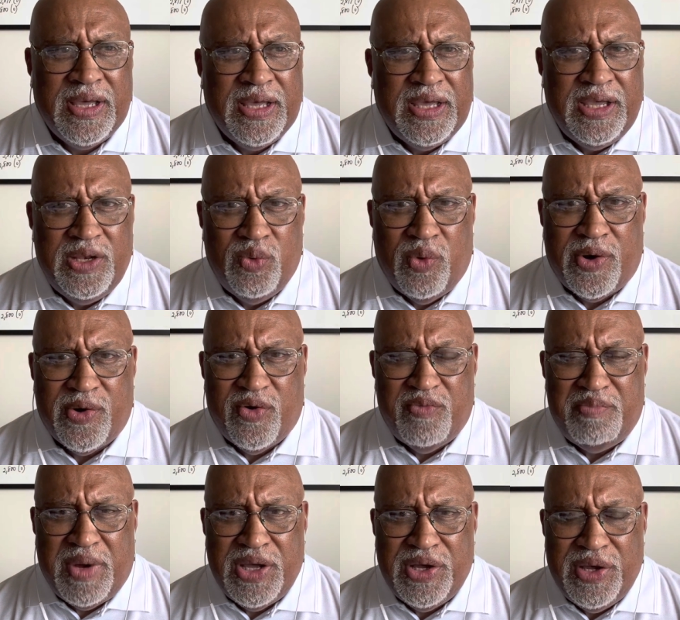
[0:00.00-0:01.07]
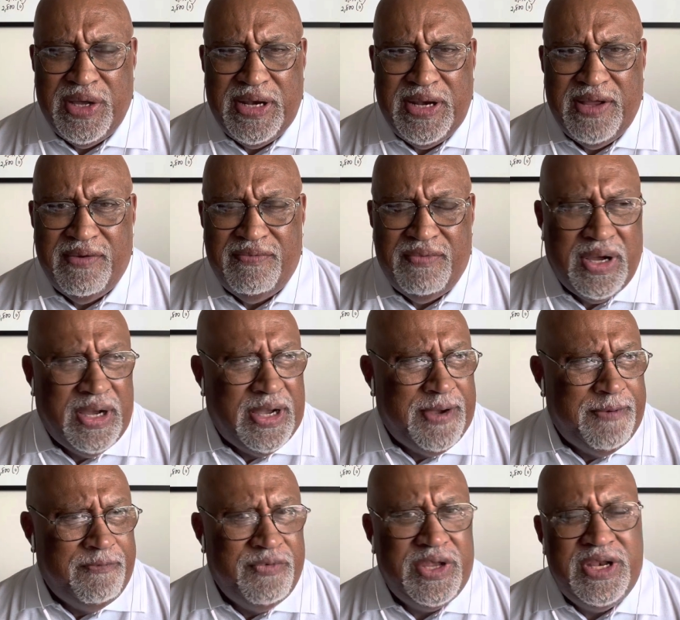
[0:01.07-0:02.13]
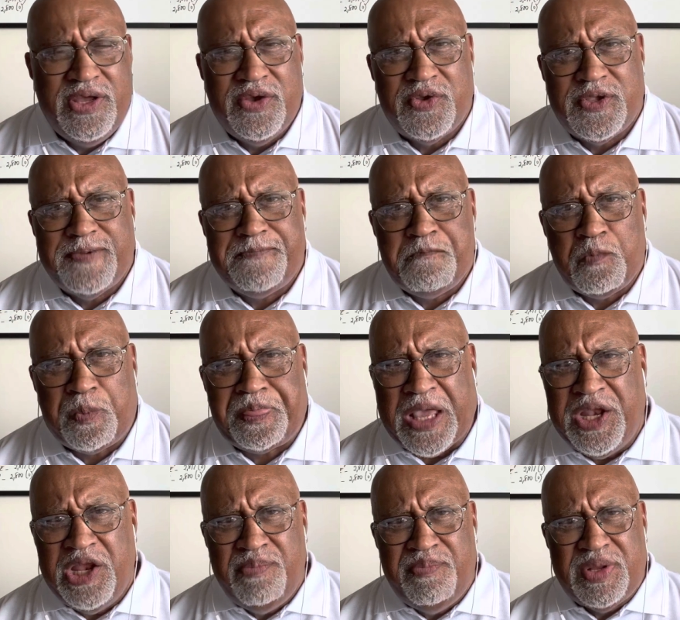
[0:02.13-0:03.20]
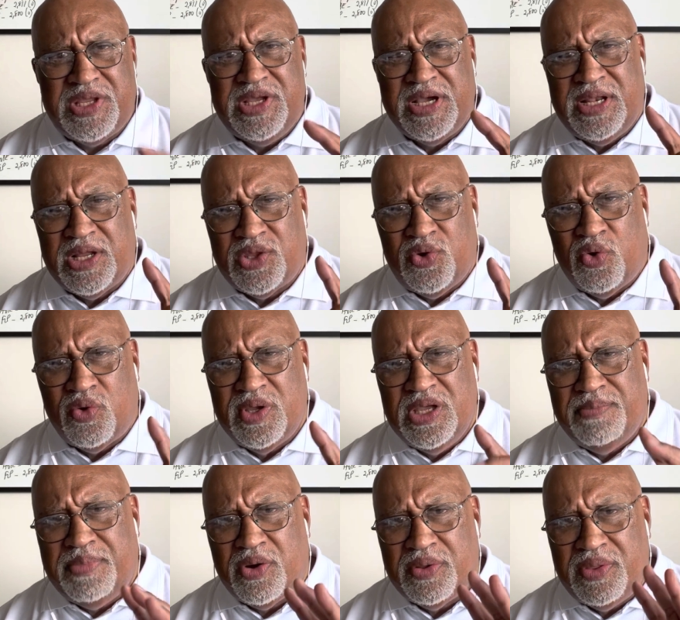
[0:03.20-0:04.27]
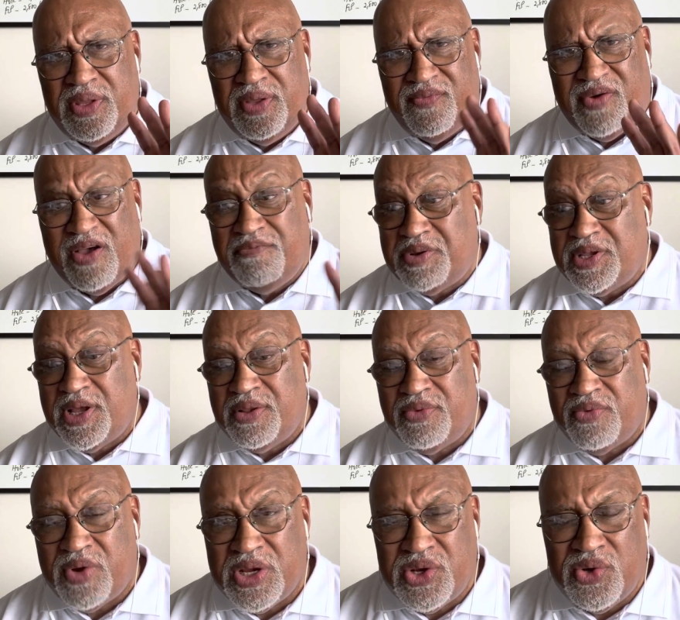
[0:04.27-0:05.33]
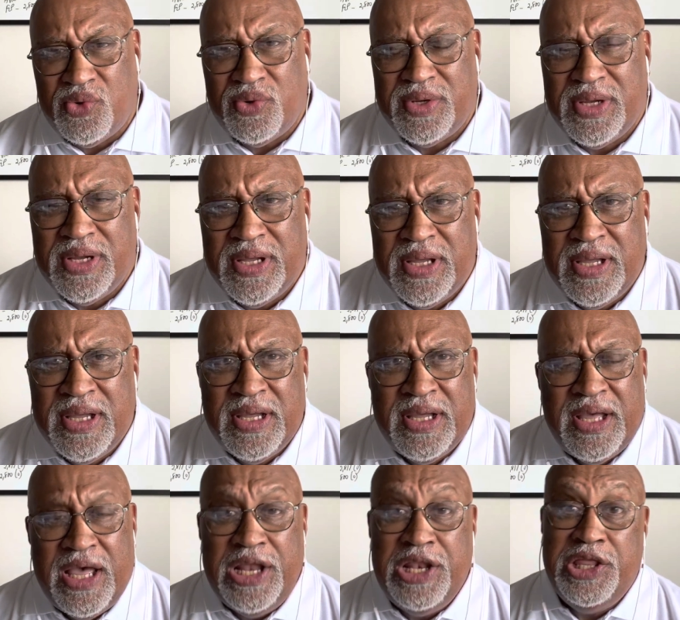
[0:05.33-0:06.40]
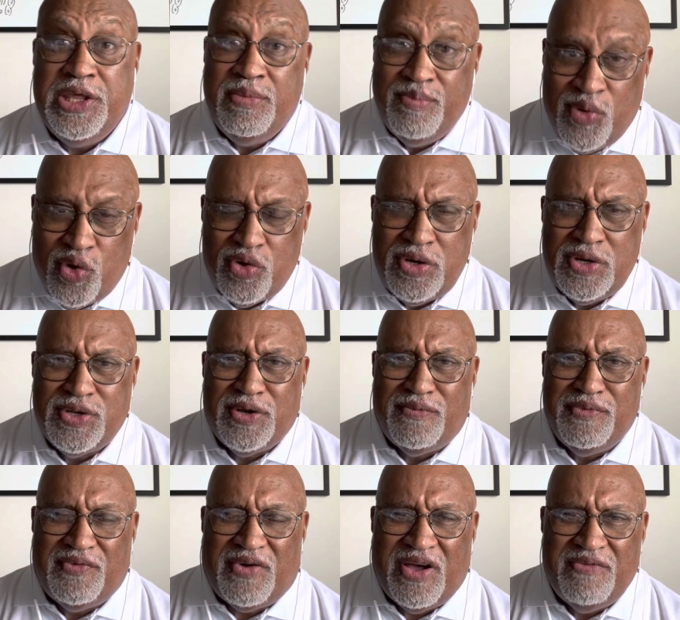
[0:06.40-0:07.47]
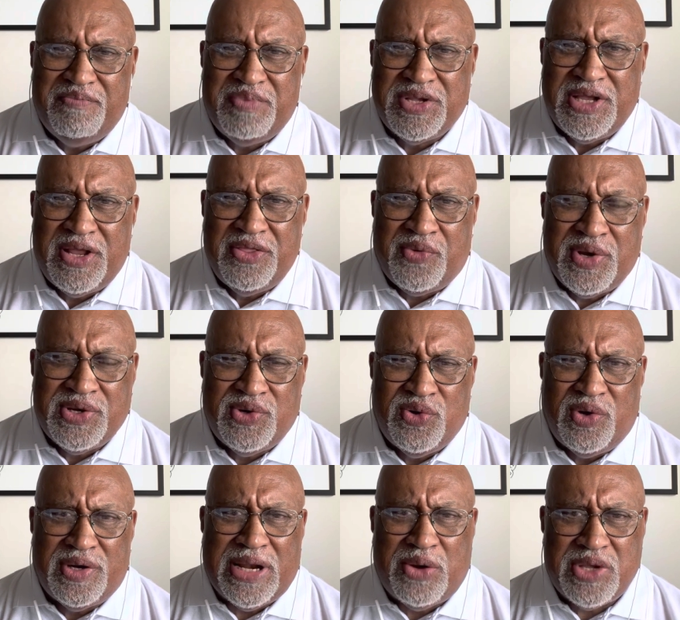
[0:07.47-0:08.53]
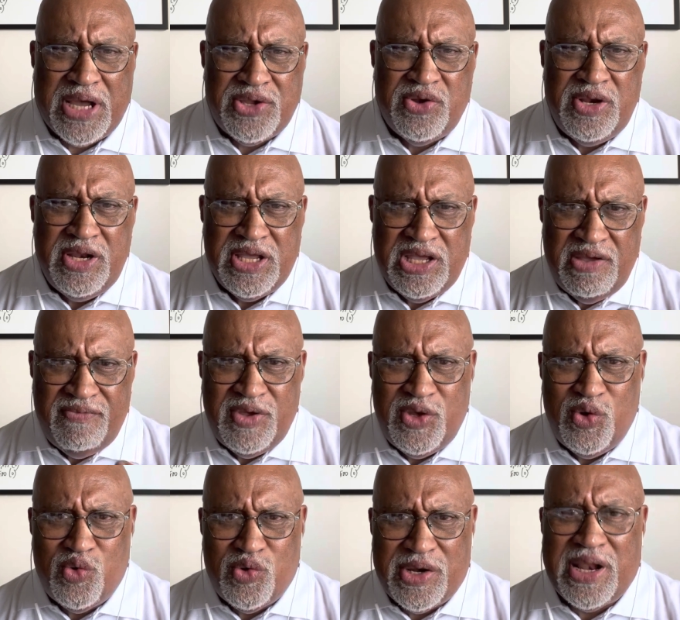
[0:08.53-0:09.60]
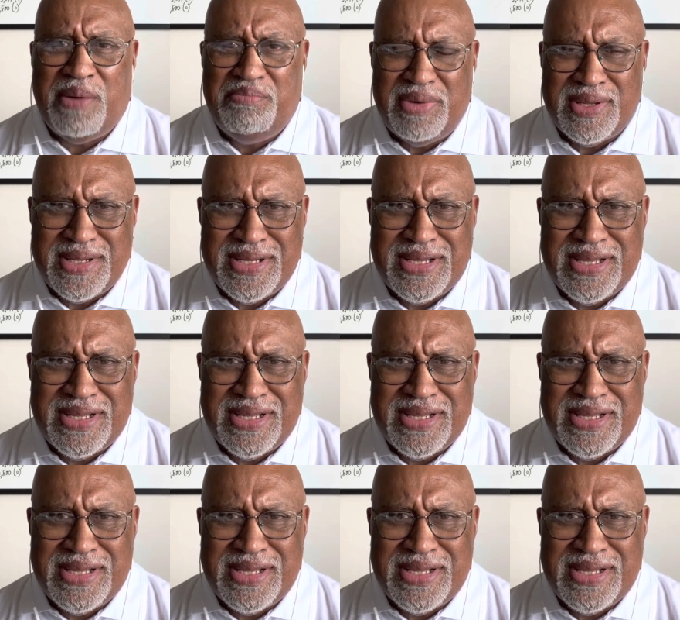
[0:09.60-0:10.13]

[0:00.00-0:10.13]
in one of my earlier videos. And in particular, talking about the 5% threshold and the importance of the 5% threshold. And I was actually giving you numbers.